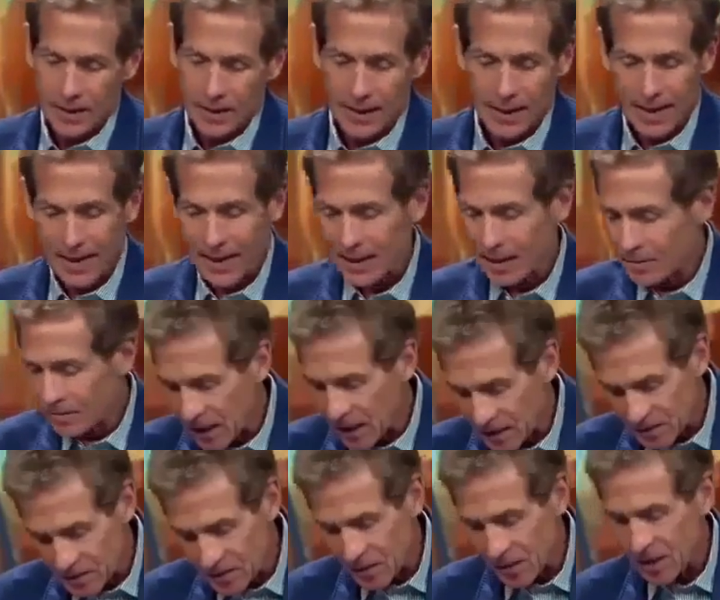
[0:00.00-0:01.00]
they added
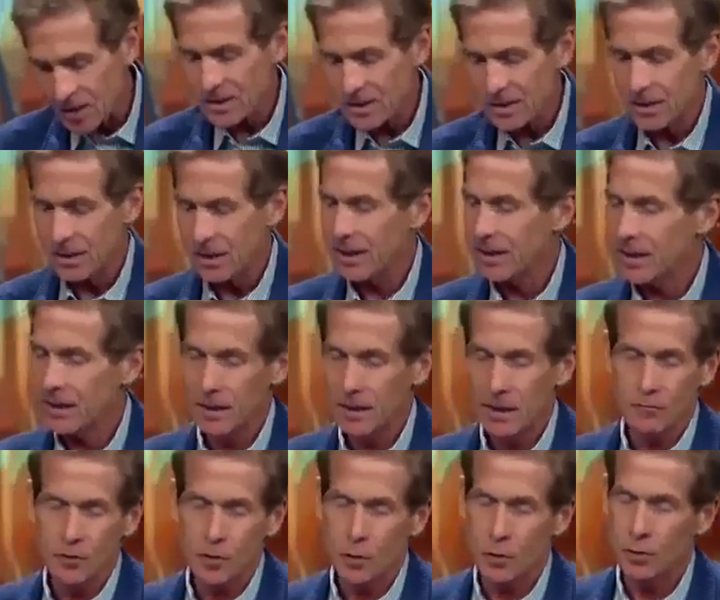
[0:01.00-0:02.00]
Miles Austin, and I
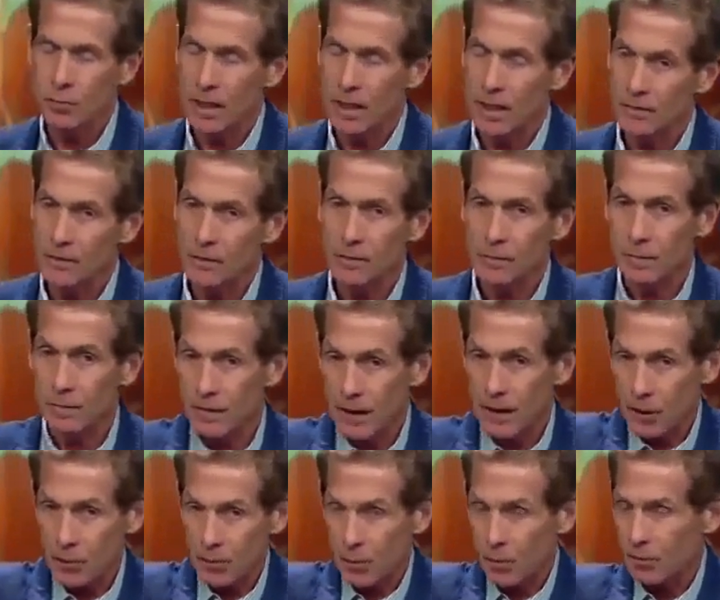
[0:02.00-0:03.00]
love Jordan Matthews from
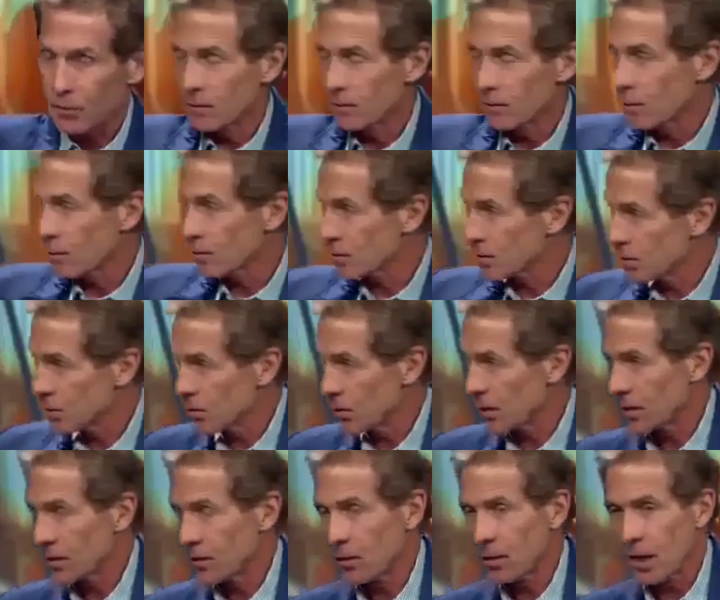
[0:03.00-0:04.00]
Vanderbilt University.
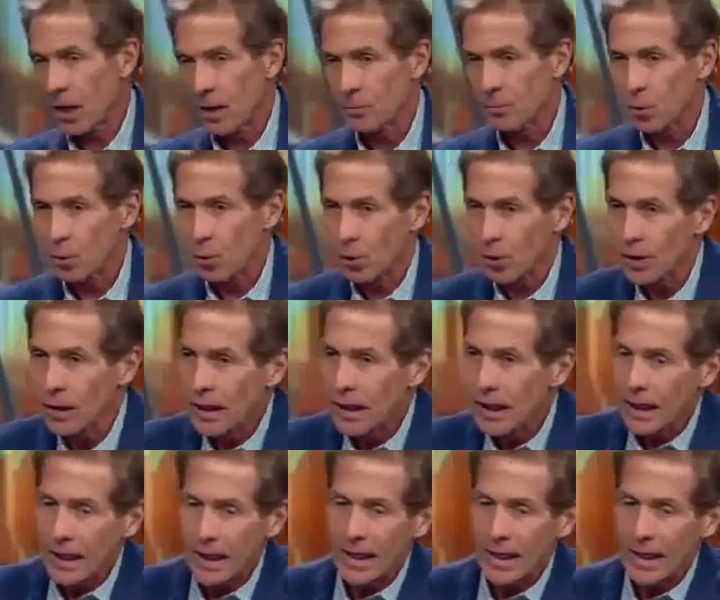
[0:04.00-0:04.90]
Way to go, Commodore.